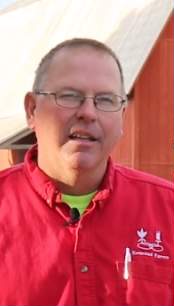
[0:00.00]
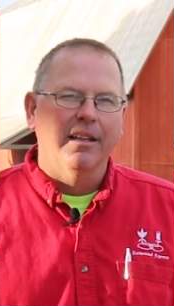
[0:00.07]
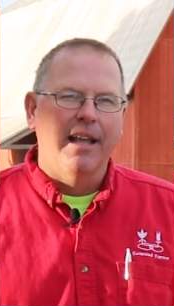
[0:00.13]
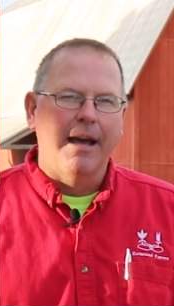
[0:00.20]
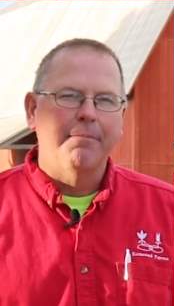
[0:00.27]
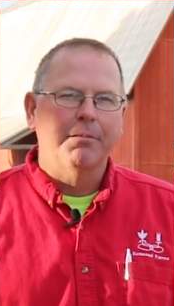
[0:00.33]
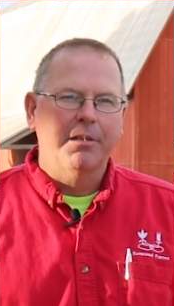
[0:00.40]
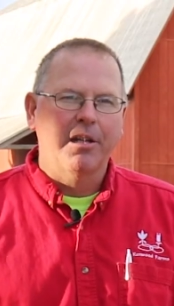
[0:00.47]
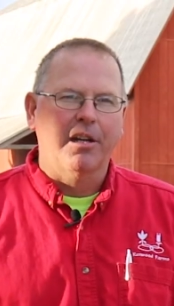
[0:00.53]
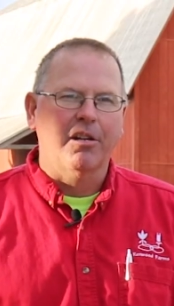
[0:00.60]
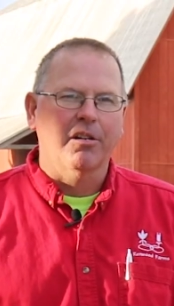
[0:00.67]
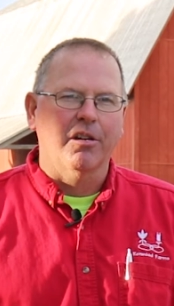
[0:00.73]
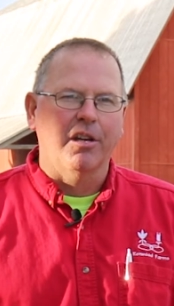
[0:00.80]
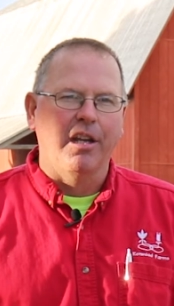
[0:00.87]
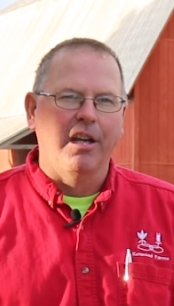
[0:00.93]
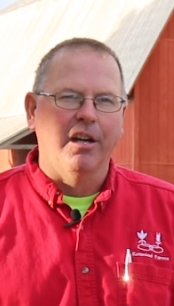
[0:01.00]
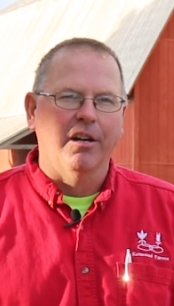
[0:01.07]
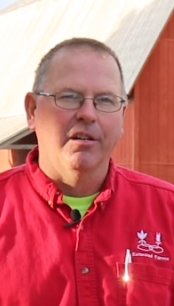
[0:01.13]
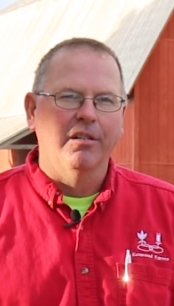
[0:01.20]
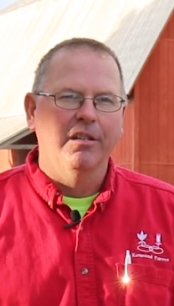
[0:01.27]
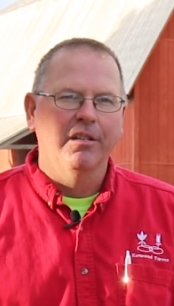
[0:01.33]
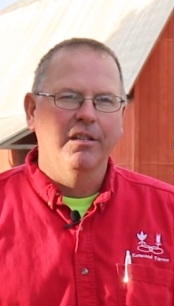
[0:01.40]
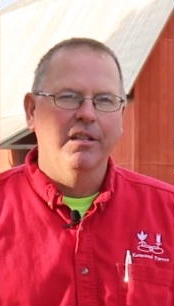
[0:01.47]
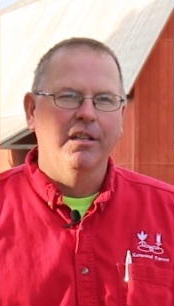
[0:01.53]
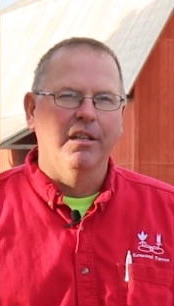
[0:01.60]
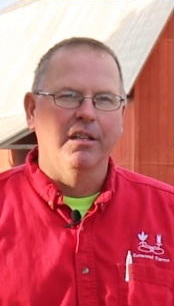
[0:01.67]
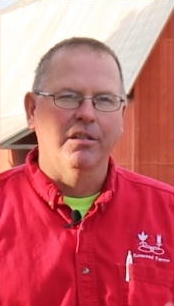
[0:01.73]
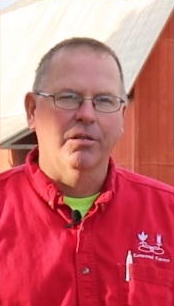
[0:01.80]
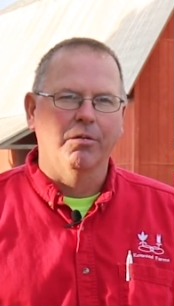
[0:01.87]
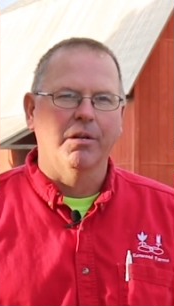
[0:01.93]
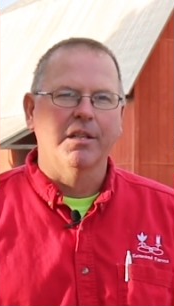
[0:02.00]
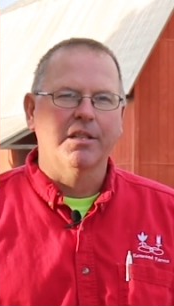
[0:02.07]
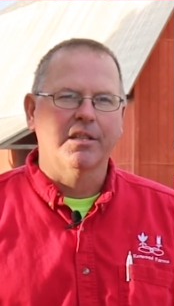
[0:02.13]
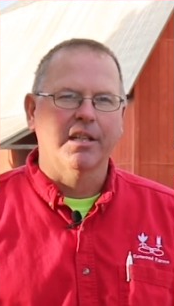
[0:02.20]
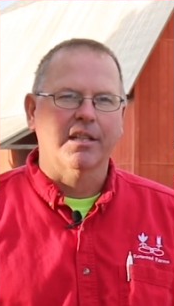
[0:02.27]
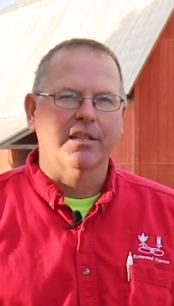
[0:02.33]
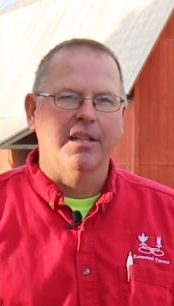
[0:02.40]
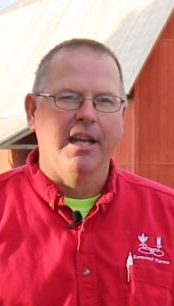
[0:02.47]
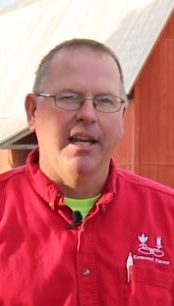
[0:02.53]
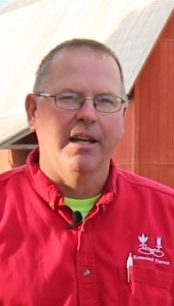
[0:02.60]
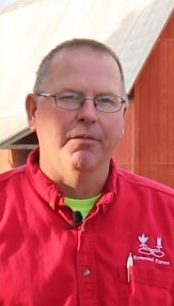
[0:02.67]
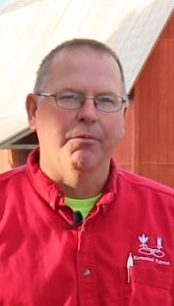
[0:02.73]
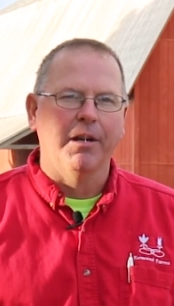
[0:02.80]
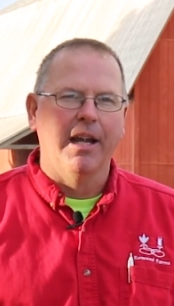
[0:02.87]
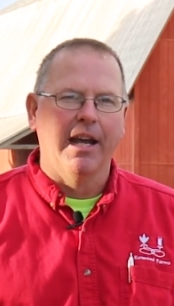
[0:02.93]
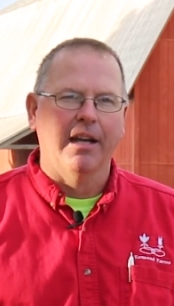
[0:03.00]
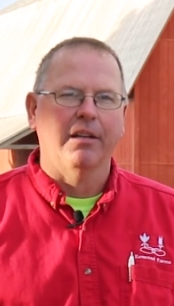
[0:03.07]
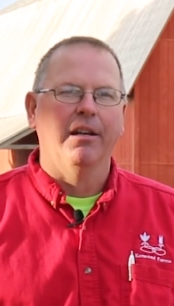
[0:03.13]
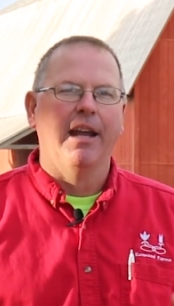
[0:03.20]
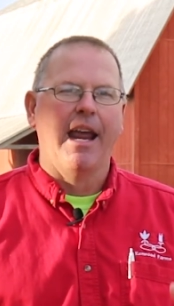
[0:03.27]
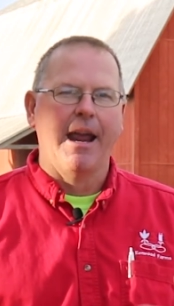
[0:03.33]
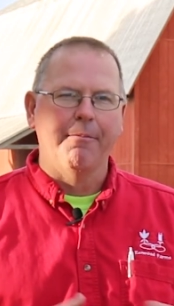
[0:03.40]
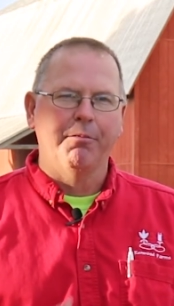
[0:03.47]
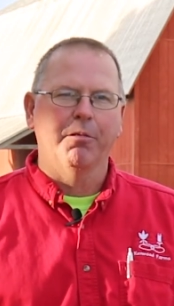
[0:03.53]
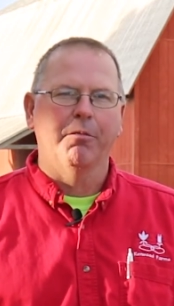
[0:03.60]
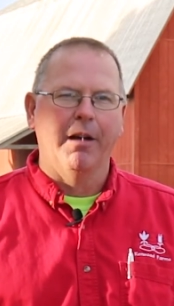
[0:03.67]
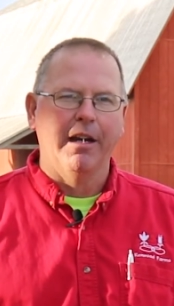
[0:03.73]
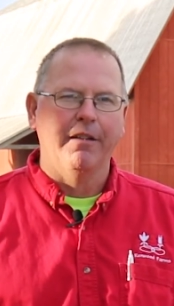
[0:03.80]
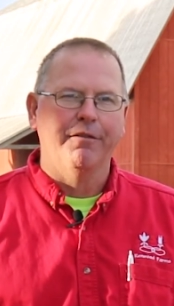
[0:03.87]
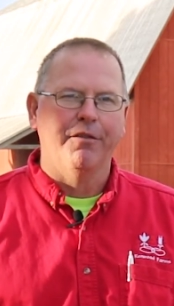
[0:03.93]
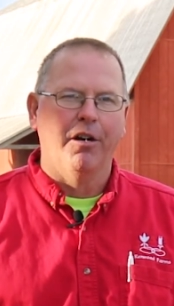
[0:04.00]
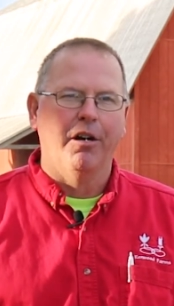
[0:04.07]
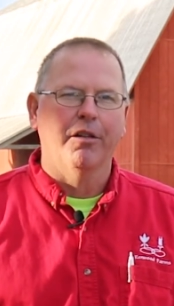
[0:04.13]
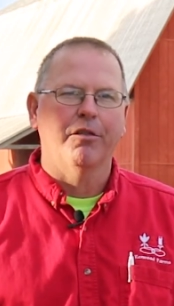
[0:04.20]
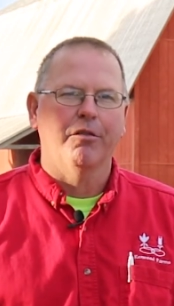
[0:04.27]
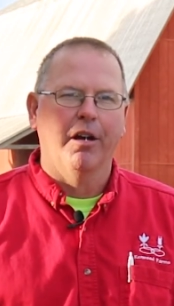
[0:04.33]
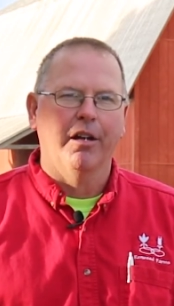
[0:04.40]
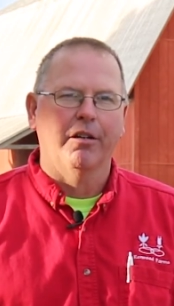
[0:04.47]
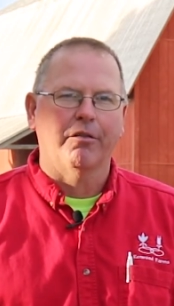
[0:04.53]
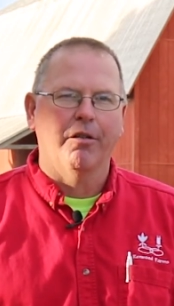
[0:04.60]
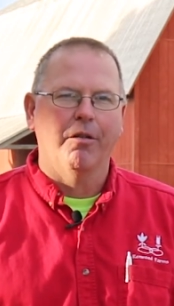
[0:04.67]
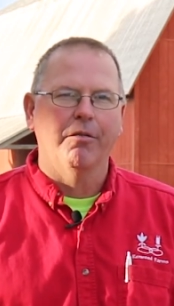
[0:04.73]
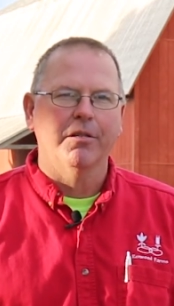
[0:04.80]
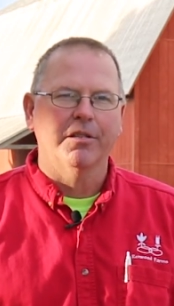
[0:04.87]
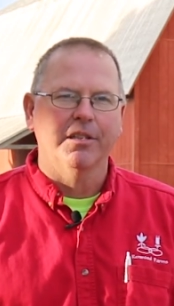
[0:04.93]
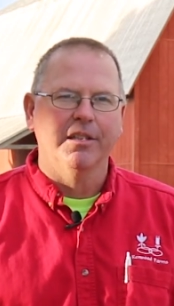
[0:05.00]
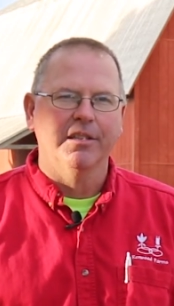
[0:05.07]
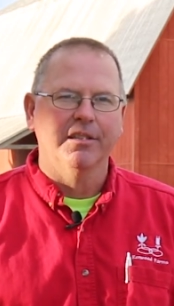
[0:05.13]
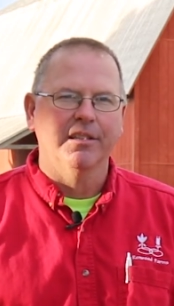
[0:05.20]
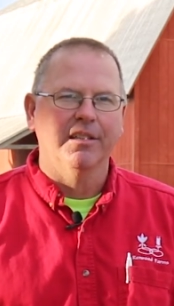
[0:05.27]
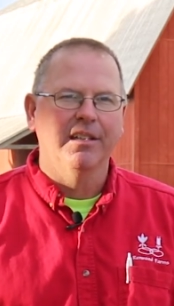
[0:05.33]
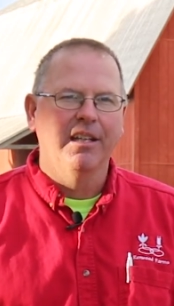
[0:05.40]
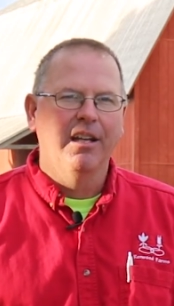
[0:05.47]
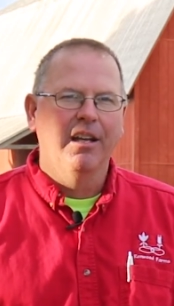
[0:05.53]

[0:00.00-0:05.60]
That particular year, in 2016, we had ample rainfall throughout the growing season.